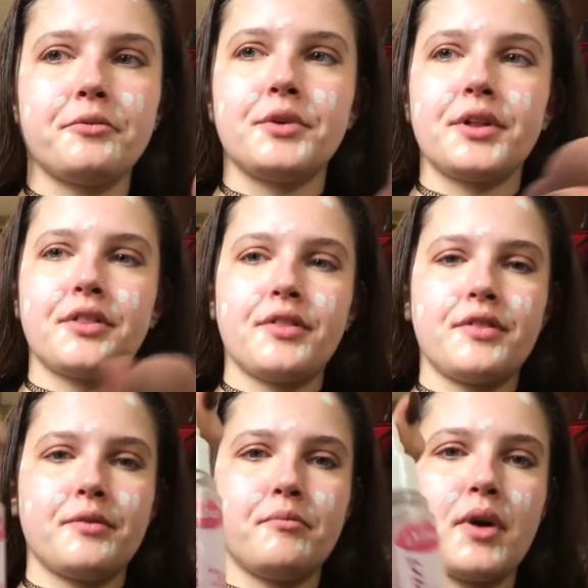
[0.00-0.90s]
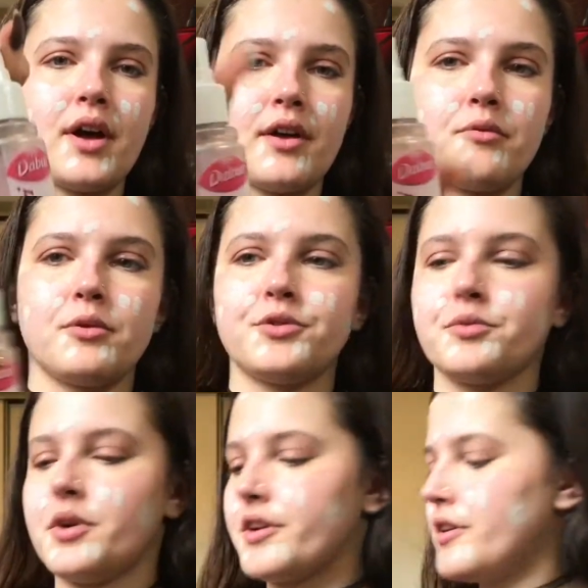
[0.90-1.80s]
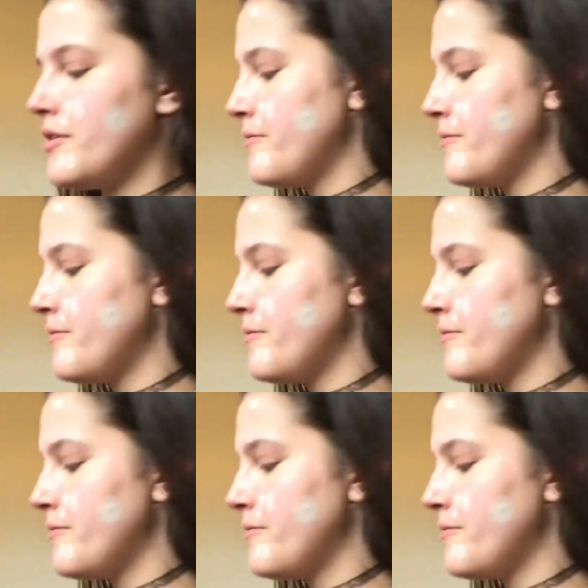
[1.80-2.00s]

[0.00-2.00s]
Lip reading: with my Rosewater.